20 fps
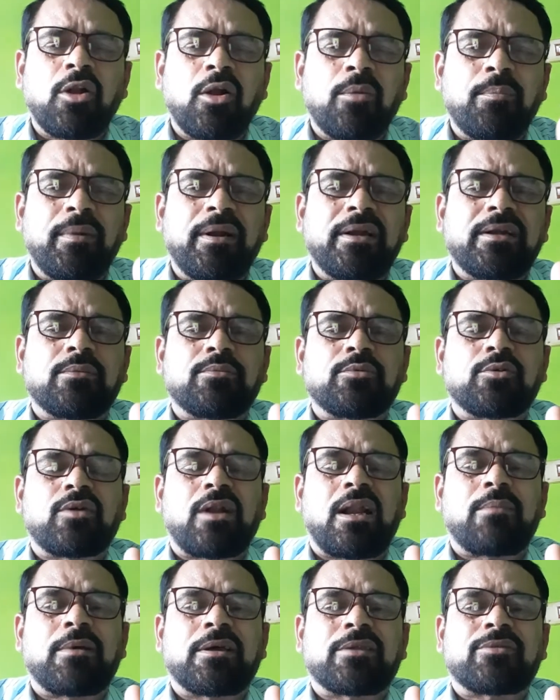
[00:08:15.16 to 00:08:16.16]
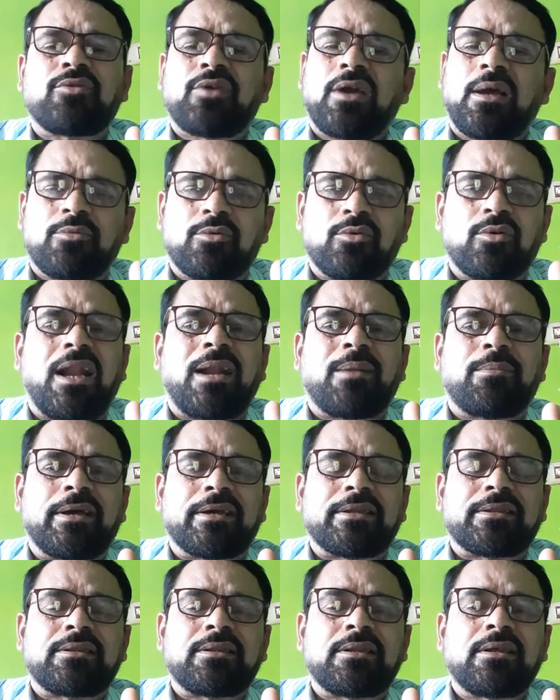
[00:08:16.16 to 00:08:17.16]
development of rural banks. We have rural
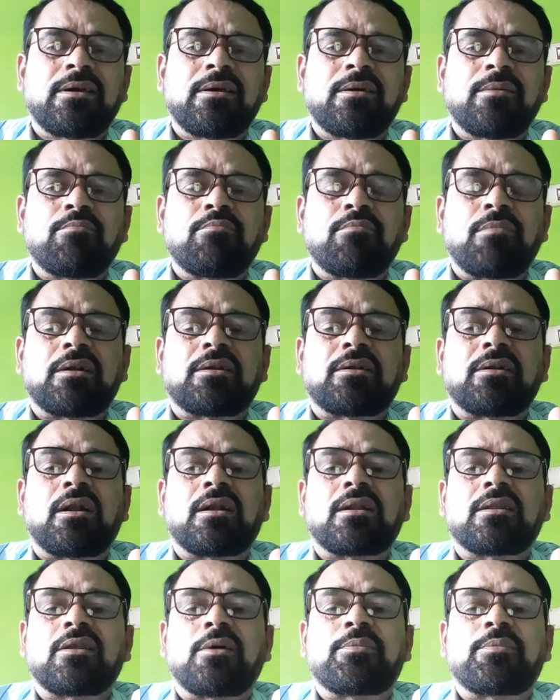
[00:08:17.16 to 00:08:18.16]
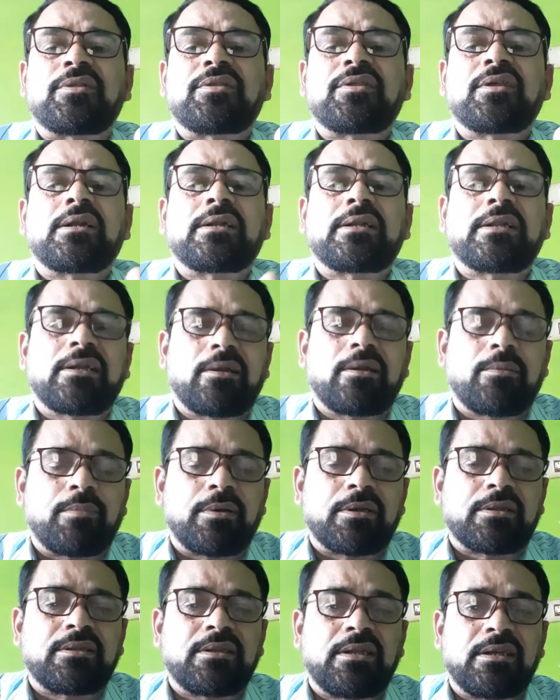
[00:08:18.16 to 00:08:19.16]
banks, but not sufficient in
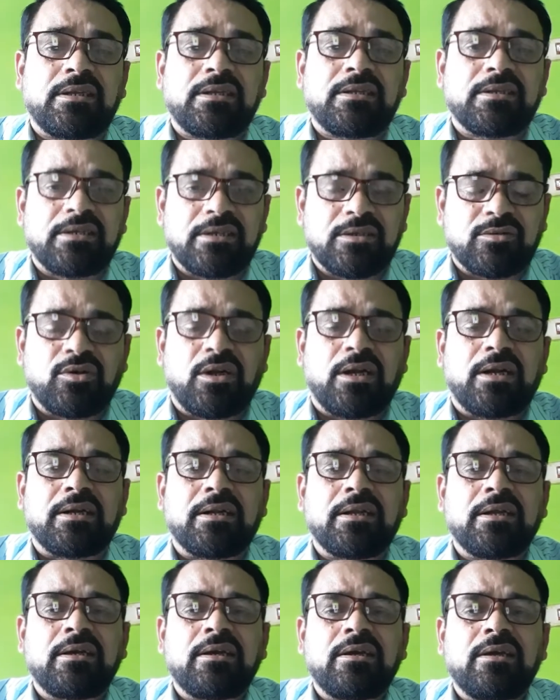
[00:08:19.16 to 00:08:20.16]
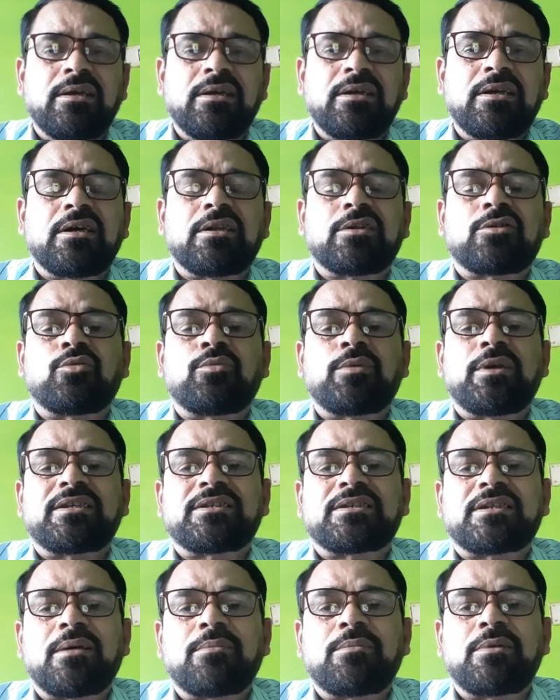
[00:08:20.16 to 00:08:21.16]
numbers. That is required here to
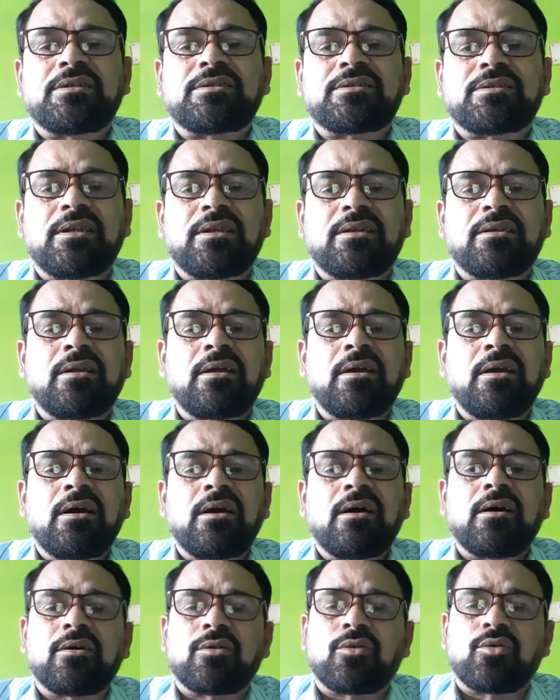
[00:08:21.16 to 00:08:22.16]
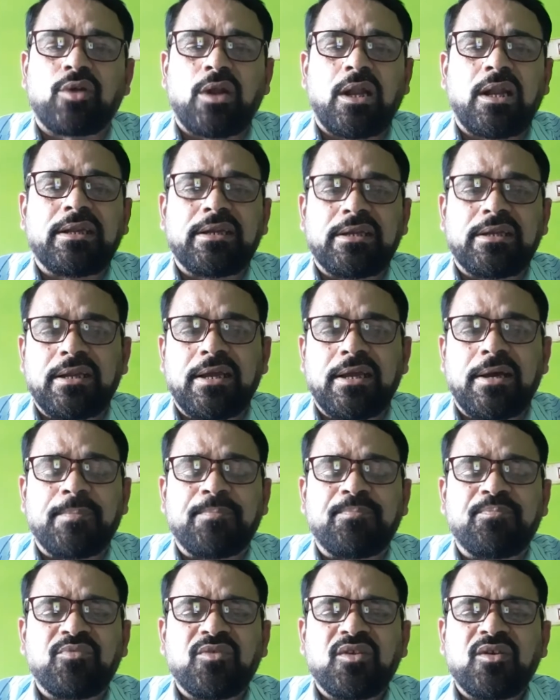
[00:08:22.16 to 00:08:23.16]
be established in rural
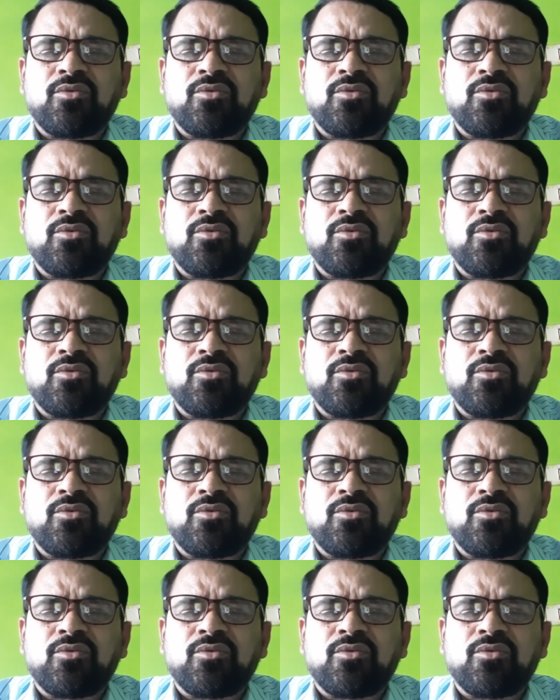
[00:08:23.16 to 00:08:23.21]
India.